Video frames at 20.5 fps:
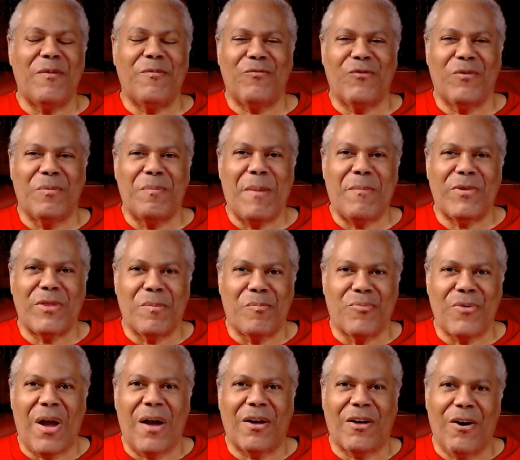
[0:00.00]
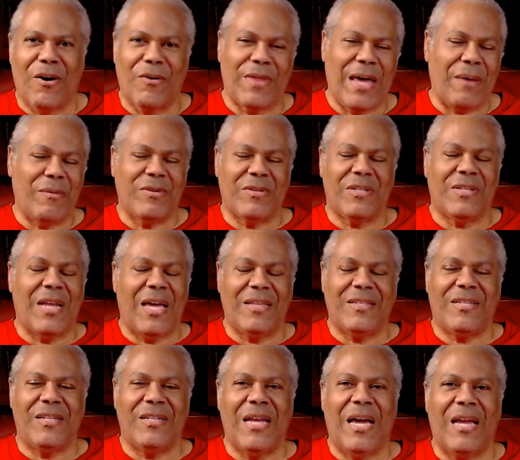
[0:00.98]
remember the Bronco. That was in
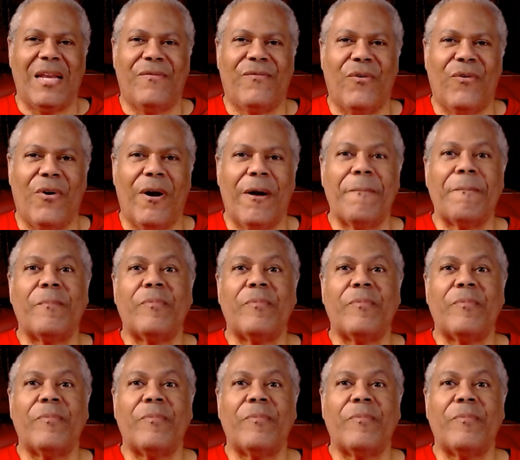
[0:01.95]
1994.